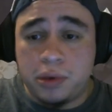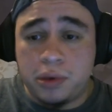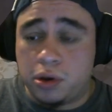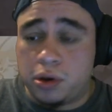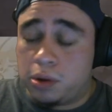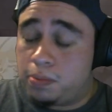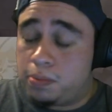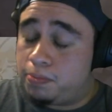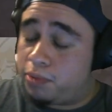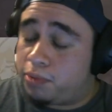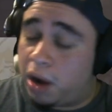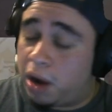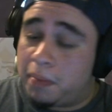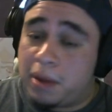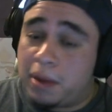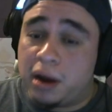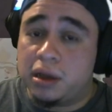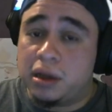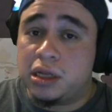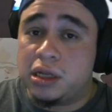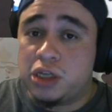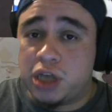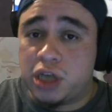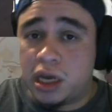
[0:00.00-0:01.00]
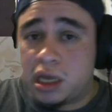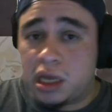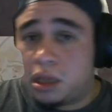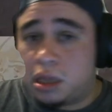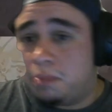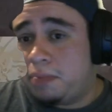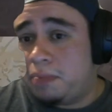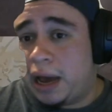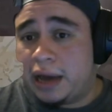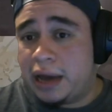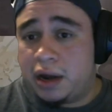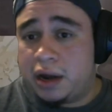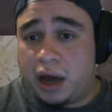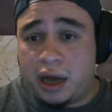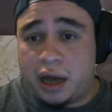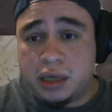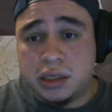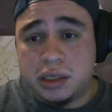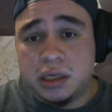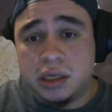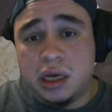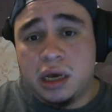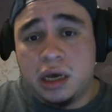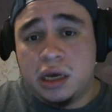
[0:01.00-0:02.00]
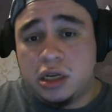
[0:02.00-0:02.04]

you're primarily checking the binocs